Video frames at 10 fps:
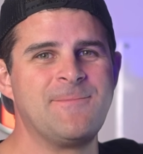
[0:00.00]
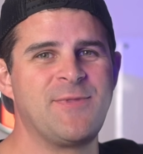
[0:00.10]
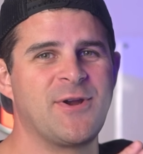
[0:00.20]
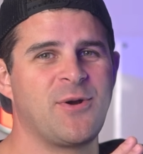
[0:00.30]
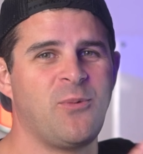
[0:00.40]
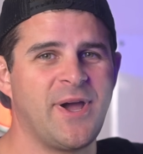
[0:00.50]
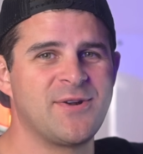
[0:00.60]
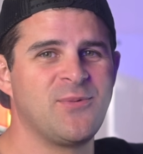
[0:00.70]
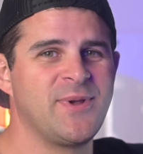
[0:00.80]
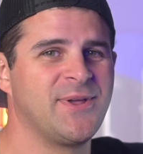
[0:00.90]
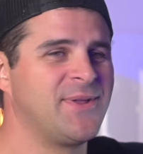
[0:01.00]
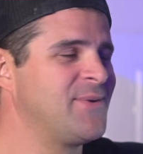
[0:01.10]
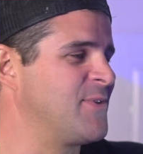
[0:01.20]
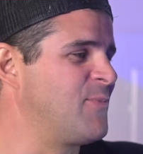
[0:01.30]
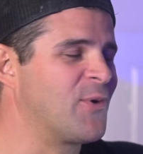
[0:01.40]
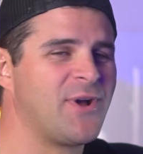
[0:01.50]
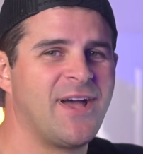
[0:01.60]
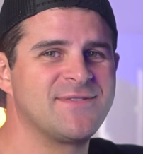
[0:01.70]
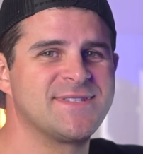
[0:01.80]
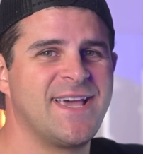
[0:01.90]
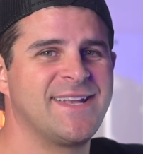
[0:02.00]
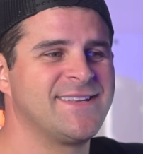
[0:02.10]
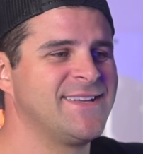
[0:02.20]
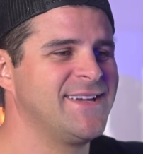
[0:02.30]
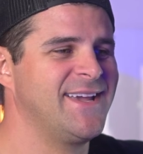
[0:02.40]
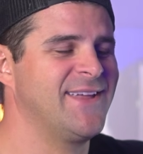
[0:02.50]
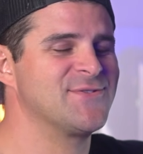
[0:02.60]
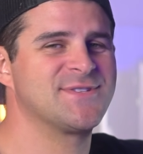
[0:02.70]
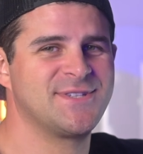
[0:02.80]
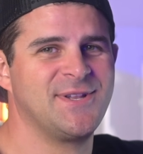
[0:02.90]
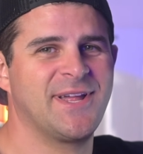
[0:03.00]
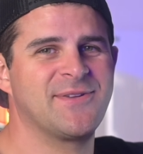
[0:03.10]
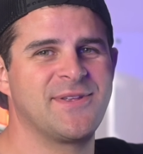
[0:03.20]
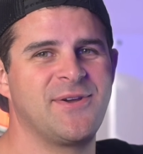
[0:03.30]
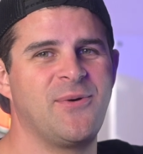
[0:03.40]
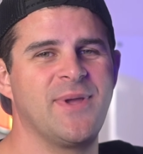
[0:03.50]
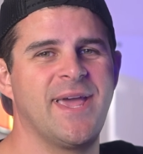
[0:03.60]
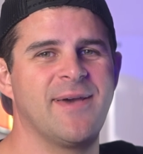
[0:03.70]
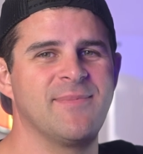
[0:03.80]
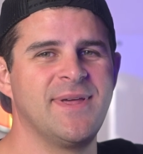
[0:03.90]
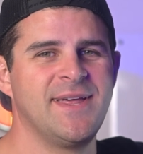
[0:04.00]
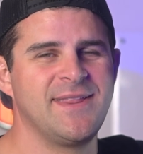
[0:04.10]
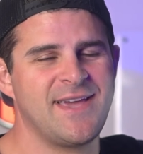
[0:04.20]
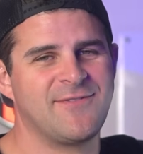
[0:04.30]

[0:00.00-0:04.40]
They're a wider wheel with more offset, and they're still lighter than OEM. The